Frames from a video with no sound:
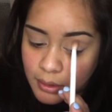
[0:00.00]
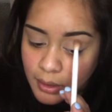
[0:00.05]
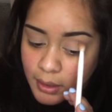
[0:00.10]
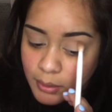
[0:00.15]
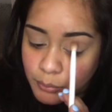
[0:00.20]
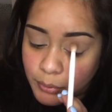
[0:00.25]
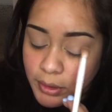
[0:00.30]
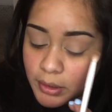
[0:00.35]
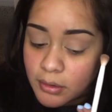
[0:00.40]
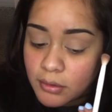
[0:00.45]

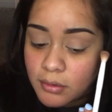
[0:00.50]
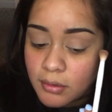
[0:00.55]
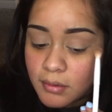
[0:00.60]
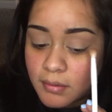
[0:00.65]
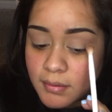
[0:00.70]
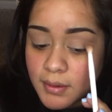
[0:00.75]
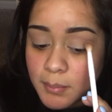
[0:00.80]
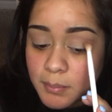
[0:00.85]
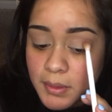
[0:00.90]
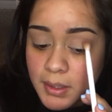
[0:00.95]
And we're going to do the
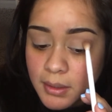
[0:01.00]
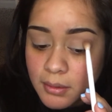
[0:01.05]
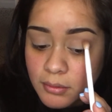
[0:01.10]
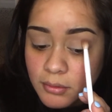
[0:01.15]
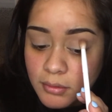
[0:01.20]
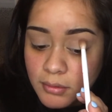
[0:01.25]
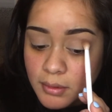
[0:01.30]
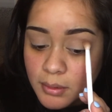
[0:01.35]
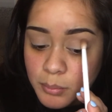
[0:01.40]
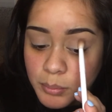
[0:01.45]
same thing. We're
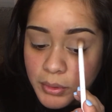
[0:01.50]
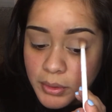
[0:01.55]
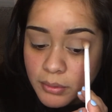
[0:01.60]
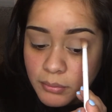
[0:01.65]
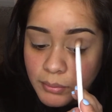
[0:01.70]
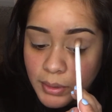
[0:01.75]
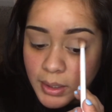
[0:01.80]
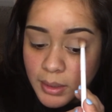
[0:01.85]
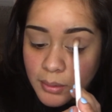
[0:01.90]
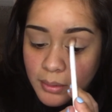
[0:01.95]
just going to put
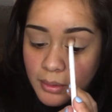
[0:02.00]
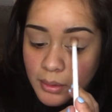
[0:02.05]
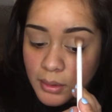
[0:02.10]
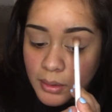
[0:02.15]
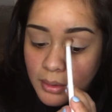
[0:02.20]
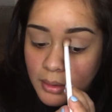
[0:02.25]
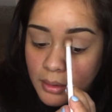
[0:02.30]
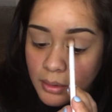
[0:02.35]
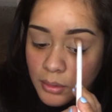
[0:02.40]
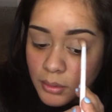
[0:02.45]
it right
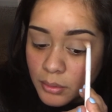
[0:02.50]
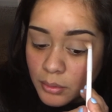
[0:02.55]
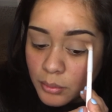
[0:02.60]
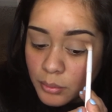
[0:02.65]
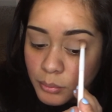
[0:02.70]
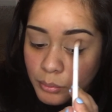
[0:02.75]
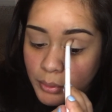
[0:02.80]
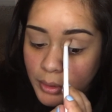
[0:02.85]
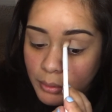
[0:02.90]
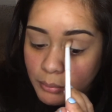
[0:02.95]

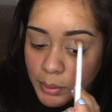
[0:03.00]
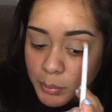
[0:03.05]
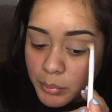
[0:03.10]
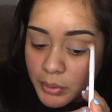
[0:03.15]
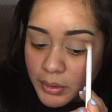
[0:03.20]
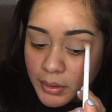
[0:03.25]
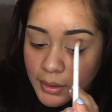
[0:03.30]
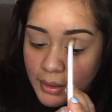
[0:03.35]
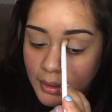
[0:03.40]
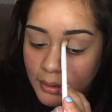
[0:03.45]
where we
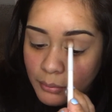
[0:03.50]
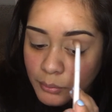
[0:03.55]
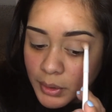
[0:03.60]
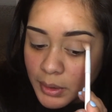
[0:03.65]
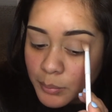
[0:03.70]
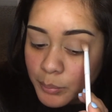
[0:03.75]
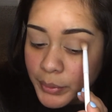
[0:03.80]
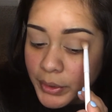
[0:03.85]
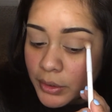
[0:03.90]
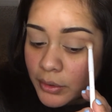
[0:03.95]
put the other
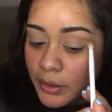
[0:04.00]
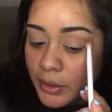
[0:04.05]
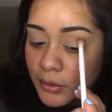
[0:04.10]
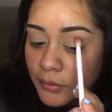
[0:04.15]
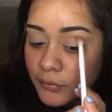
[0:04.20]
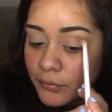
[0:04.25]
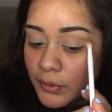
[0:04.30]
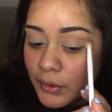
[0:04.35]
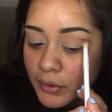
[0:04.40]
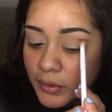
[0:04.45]
one, but you're going to
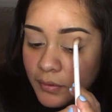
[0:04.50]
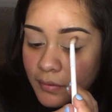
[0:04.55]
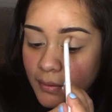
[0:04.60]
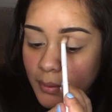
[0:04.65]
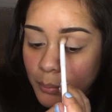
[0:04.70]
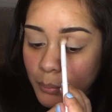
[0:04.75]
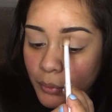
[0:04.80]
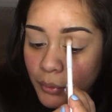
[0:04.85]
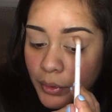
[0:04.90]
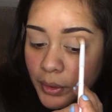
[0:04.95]
focus
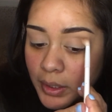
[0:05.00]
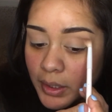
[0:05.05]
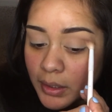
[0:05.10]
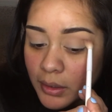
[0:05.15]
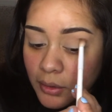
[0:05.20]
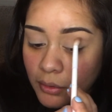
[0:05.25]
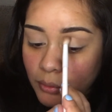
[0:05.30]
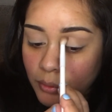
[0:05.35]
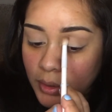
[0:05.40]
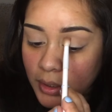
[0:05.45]
it more in
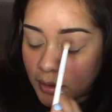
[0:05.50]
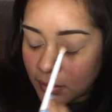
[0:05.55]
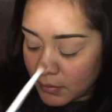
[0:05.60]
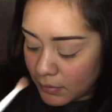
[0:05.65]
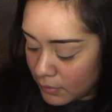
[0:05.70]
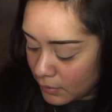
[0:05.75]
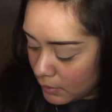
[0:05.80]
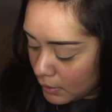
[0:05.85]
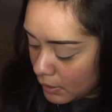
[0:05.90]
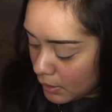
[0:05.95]
the
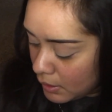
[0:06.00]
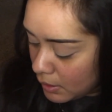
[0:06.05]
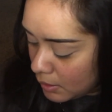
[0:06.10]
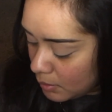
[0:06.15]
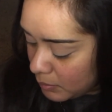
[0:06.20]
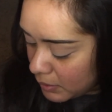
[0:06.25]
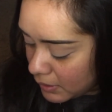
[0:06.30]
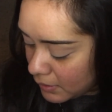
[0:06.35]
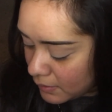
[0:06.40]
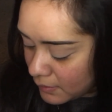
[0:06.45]
crease
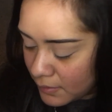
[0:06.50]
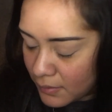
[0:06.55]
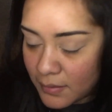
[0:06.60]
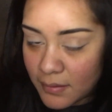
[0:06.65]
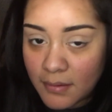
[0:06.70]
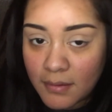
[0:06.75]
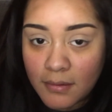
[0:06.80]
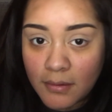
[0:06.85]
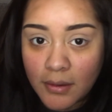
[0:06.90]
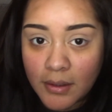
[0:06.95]
because this
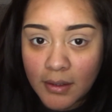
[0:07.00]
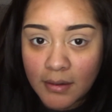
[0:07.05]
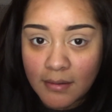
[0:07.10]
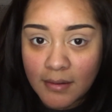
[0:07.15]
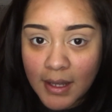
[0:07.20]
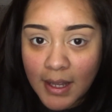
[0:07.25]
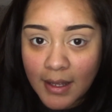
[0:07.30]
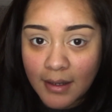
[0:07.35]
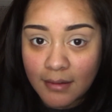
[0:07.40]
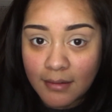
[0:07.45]
is starting
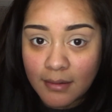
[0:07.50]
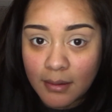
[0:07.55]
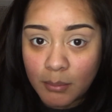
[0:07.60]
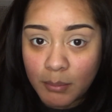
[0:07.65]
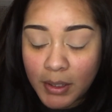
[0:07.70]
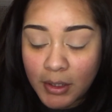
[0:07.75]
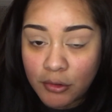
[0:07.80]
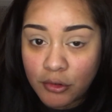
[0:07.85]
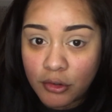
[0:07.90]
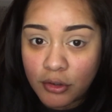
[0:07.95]
to add
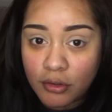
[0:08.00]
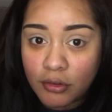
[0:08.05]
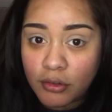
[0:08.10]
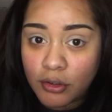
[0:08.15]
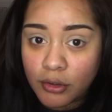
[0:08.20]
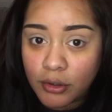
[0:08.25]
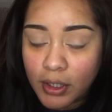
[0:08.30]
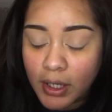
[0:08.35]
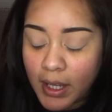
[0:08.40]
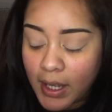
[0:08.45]
dimension
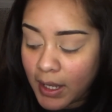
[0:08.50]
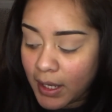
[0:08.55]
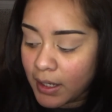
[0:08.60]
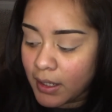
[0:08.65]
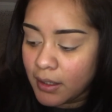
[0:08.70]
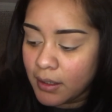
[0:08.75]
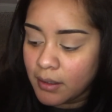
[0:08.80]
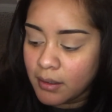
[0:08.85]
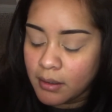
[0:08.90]
to your eye.